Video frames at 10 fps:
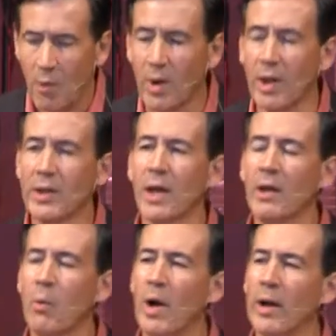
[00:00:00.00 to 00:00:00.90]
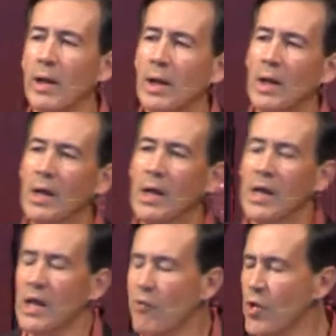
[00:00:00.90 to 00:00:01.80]
Well, I'll tell you what,
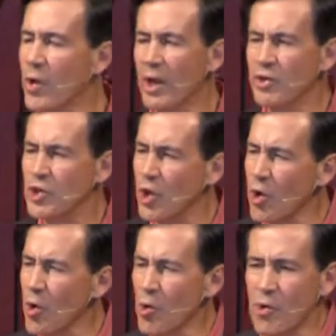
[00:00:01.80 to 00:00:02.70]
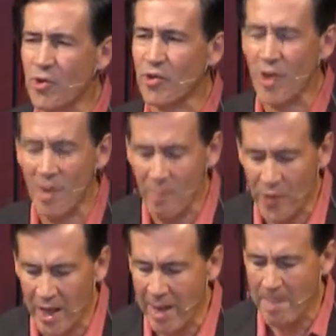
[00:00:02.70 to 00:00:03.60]
if you can do
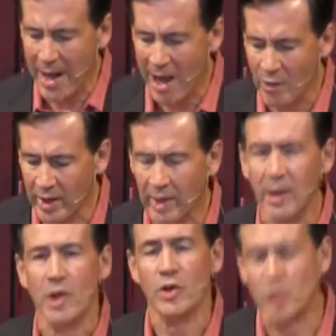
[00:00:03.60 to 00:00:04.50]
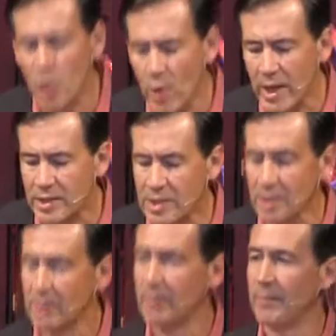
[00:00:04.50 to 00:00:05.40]
something about it, do it.